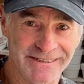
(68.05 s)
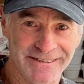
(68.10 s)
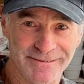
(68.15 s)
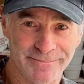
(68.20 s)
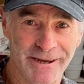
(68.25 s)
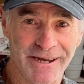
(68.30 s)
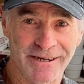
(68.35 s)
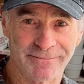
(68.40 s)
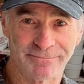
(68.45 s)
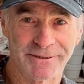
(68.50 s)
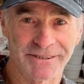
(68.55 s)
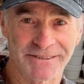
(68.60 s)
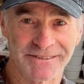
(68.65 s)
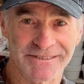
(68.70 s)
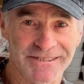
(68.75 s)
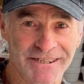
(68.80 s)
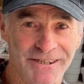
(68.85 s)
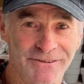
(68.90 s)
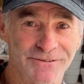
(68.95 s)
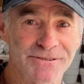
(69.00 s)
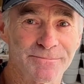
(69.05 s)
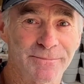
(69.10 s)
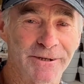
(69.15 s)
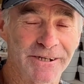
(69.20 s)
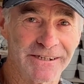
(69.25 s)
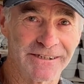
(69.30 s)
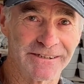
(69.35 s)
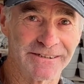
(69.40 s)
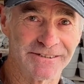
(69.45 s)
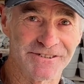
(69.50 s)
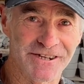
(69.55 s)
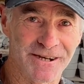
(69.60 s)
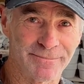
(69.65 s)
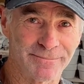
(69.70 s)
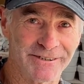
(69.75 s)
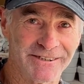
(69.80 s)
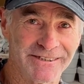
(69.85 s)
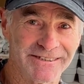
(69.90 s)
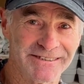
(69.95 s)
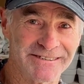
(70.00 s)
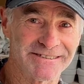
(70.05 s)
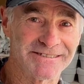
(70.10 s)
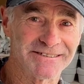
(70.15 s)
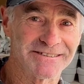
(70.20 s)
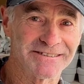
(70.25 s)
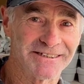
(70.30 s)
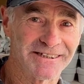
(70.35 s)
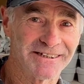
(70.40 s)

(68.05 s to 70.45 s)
about because they were speaking in Japanese.